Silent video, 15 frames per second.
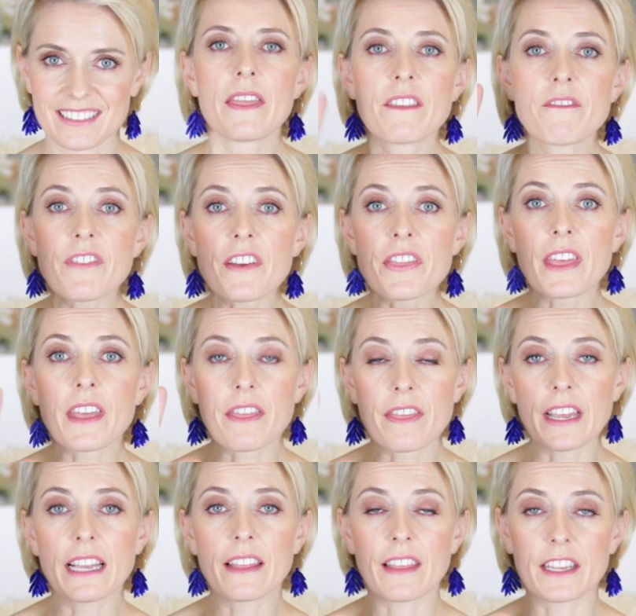The fifth
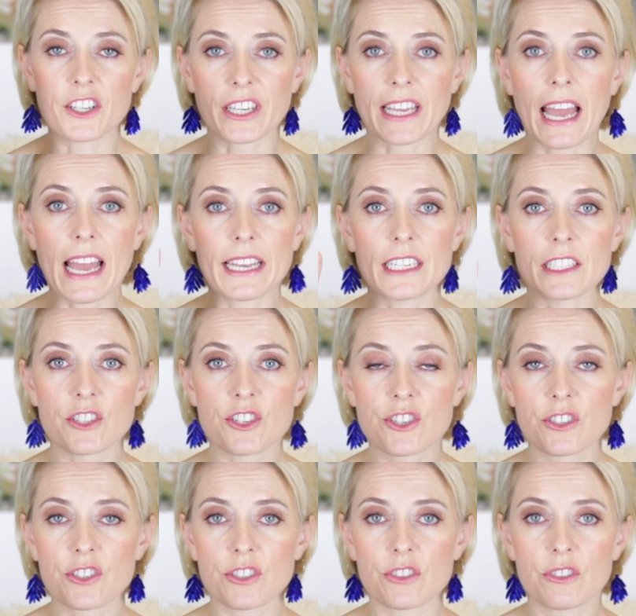thing that you can and
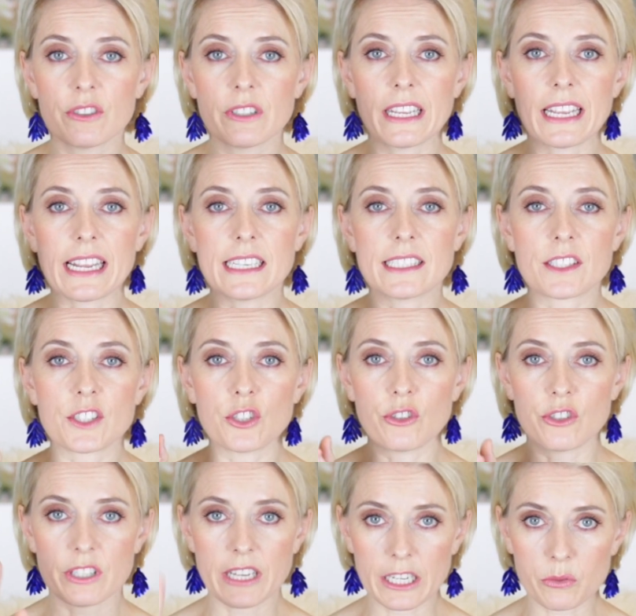should do is
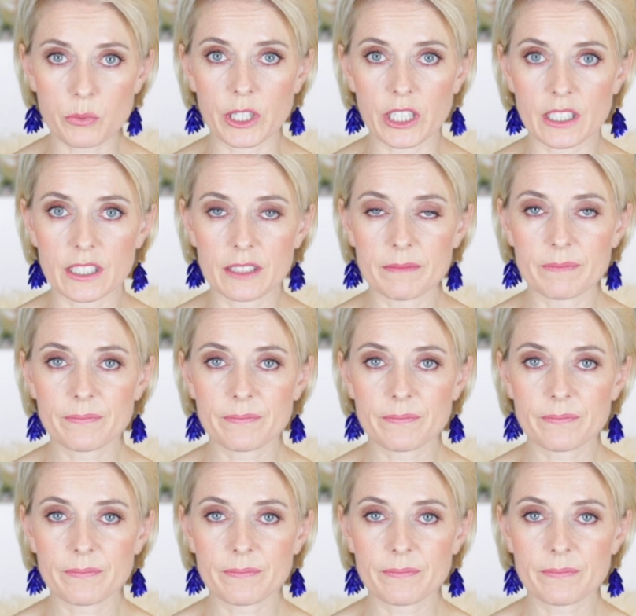to network,